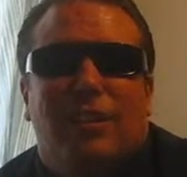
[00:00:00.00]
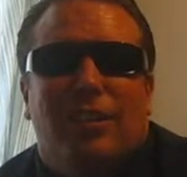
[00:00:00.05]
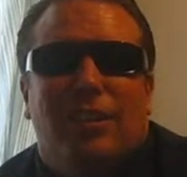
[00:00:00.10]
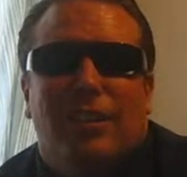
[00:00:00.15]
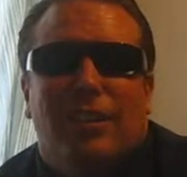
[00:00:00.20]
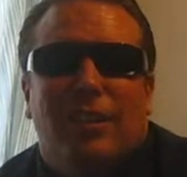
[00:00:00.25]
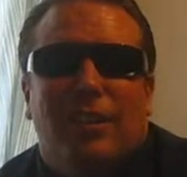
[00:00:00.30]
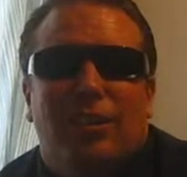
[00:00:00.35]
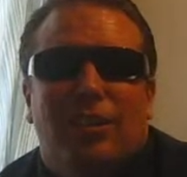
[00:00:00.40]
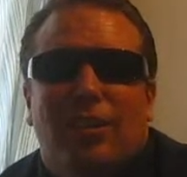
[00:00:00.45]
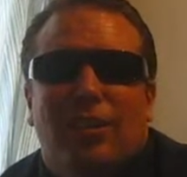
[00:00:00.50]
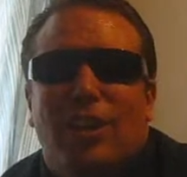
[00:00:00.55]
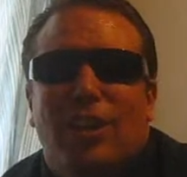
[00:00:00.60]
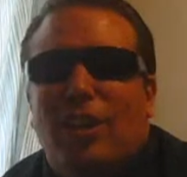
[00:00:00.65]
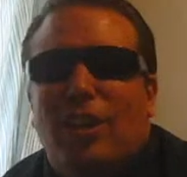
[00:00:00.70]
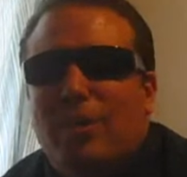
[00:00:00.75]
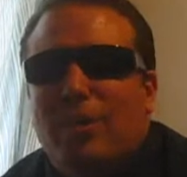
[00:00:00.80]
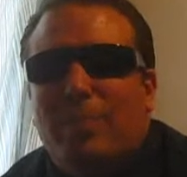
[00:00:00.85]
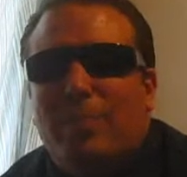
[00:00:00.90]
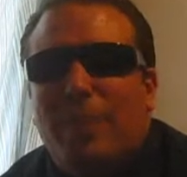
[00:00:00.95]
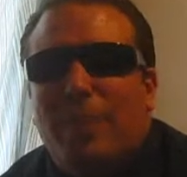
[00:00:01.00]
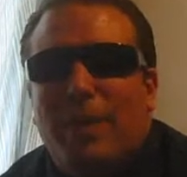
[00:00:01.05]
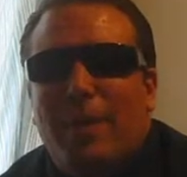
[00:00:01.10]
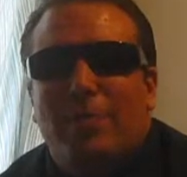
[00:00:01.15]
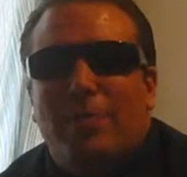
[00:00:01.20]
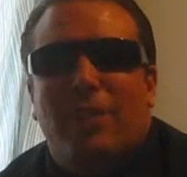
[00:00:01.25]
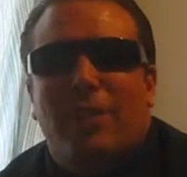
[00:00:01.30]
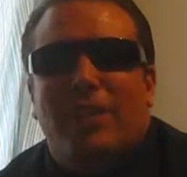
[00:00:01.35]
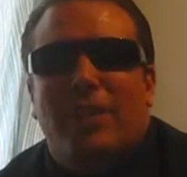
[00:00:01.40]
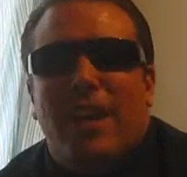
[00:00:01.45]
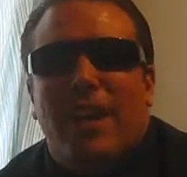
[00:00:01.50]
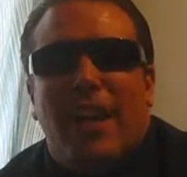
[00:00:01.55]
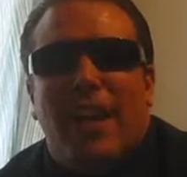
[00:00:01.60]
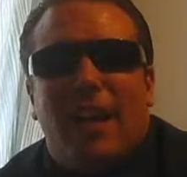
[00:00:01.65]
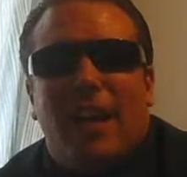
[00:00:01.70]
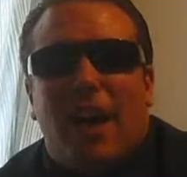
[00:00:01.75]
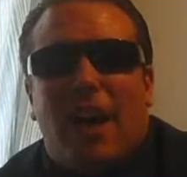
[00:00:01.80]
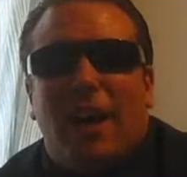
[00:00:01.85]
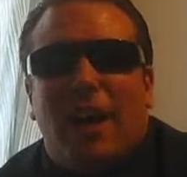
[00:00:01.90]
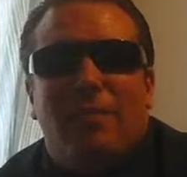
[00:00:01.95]
You know, people
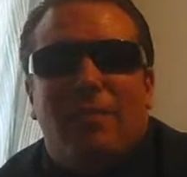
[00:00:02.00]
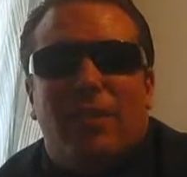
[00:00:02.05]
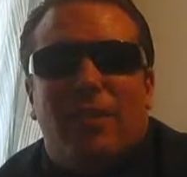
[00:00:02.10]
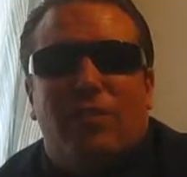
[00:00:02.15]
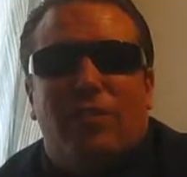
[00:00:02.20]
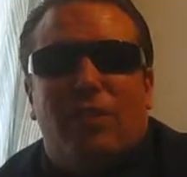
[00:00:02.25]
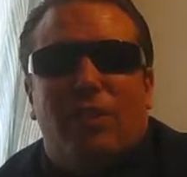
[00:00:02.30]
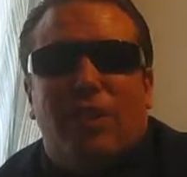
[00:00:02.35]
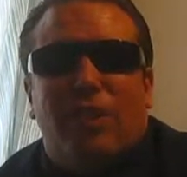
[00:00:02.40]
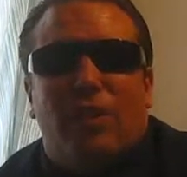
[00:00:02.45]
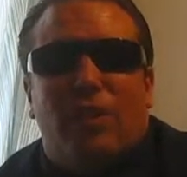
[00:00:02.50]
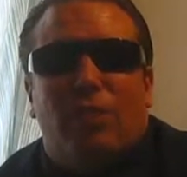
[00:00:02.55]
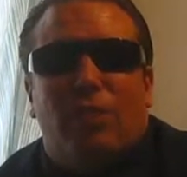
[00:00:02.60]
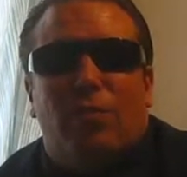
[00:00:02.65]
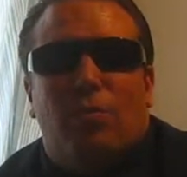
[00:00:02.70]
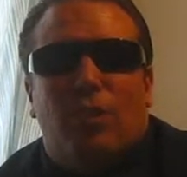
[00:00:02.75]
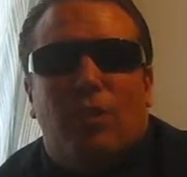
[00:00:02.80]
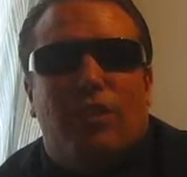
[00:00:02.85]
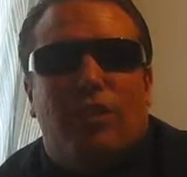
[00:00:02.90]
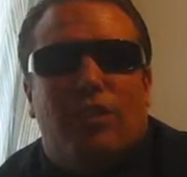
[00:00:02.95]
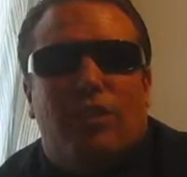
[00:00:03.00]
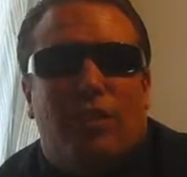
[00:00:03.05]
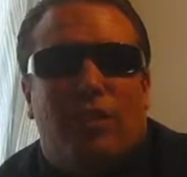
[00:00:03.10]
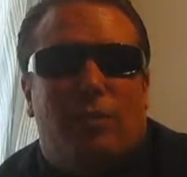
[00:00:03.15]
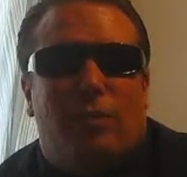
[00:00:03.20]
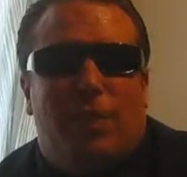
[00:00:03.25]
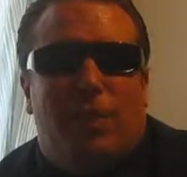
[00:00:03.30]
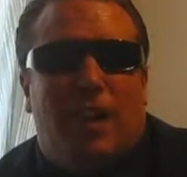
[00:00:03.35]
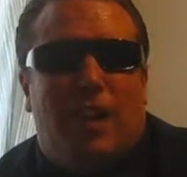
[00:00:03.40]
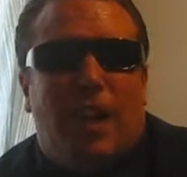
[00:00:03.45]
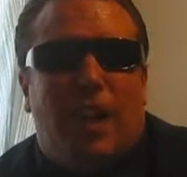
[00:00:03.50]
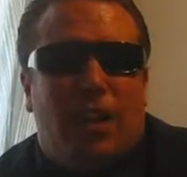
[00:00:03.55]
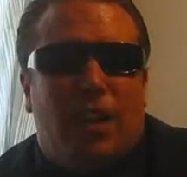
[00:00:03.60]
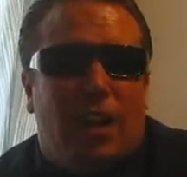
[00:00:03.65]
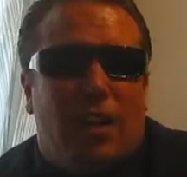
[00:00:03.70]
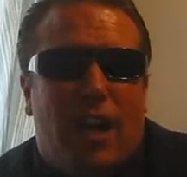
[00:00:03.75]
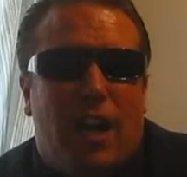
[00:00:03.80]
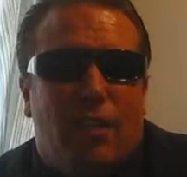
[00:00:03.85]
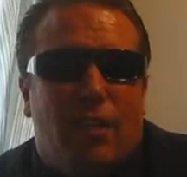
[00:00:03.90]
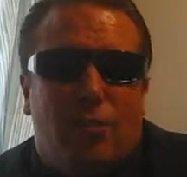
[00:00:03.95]
today obviously don't really seem to
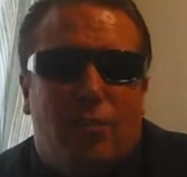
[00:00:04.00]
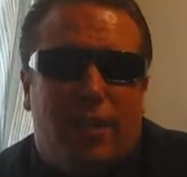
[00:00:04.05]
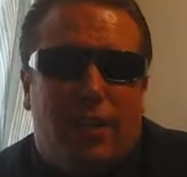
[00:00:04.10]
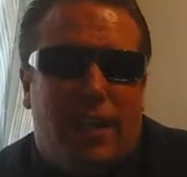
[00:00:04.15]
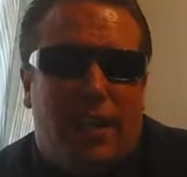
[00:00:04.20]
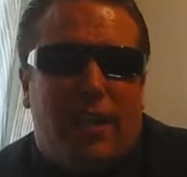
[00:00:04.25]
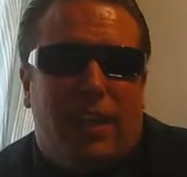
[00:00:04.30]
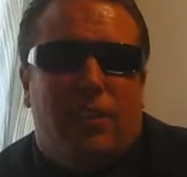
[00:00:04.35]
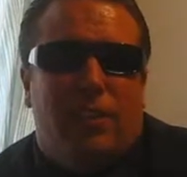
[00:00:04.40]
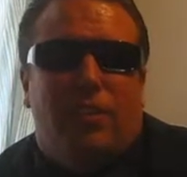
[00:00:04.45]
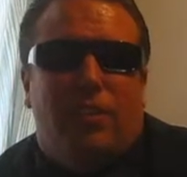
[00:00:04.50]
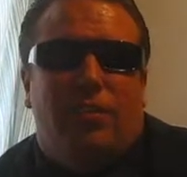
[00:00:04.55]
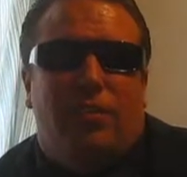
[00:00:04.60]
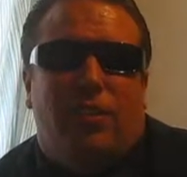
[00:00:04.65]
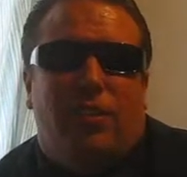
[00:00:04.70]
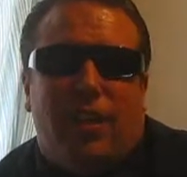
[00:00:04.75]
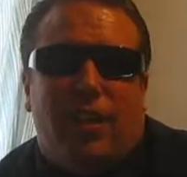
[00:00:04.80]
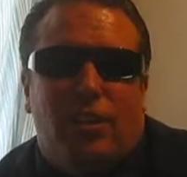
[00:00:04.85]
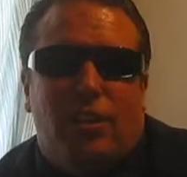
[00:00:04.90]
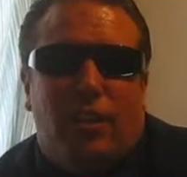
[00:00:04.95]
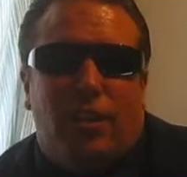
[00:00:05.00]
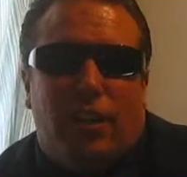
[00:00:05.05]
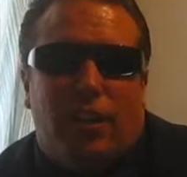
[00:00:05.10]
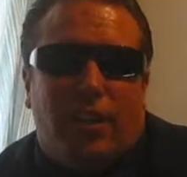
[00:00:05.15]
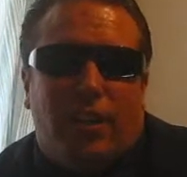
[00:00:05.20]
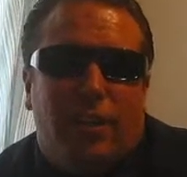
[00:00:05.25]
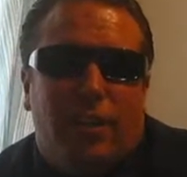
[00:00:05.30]
care how ridiculous they look.